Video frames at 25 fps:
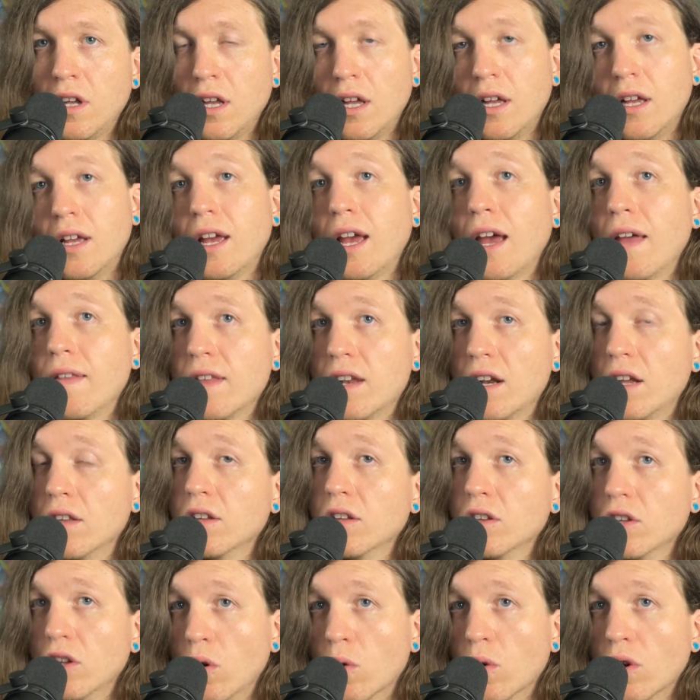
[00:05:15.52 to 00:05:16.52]
And then on the
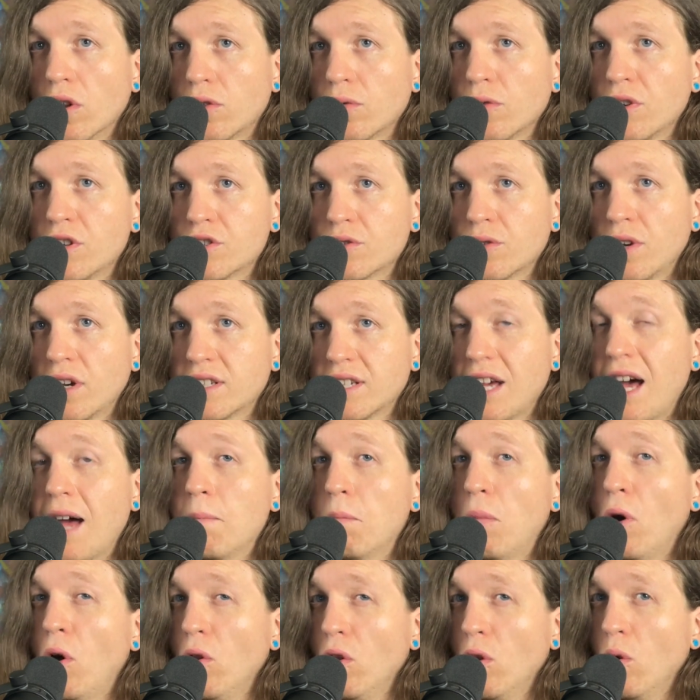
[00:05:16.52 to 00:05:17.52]
lower 3 strings, I
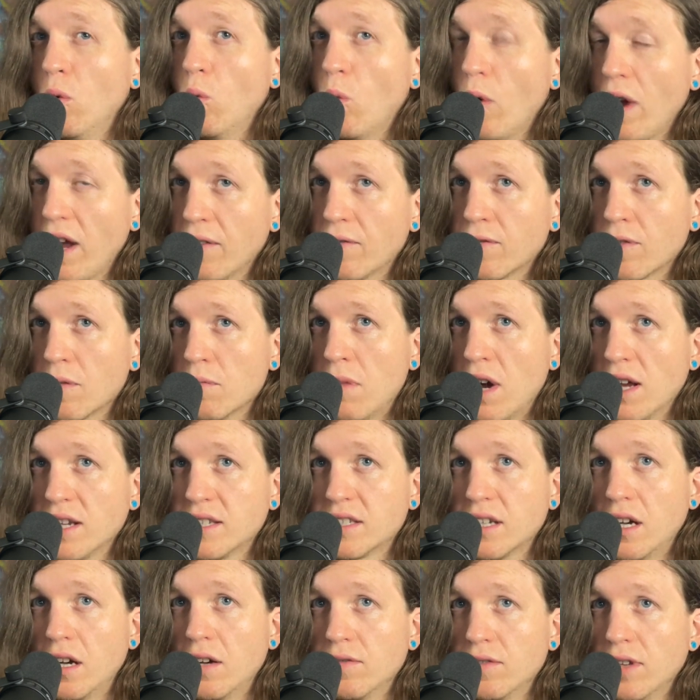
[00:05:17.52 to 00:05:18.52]
pull away from
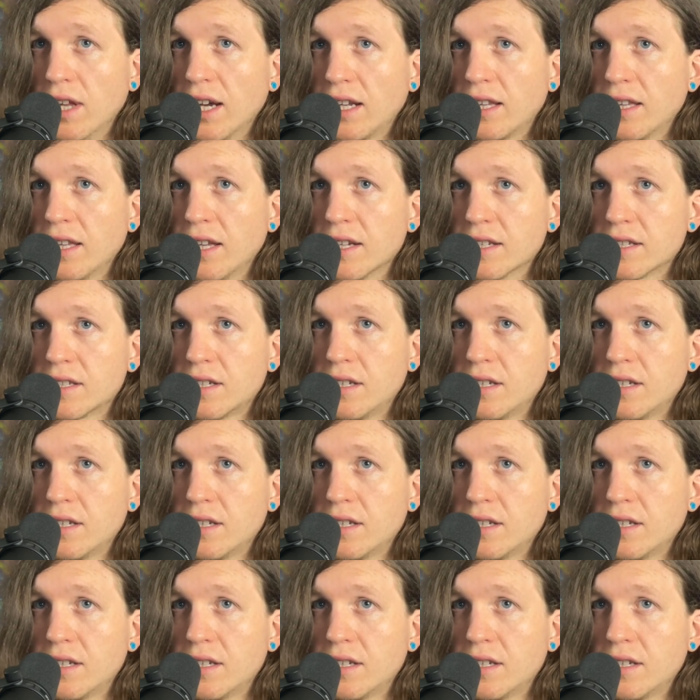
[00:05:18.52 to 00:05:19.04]
myself like this.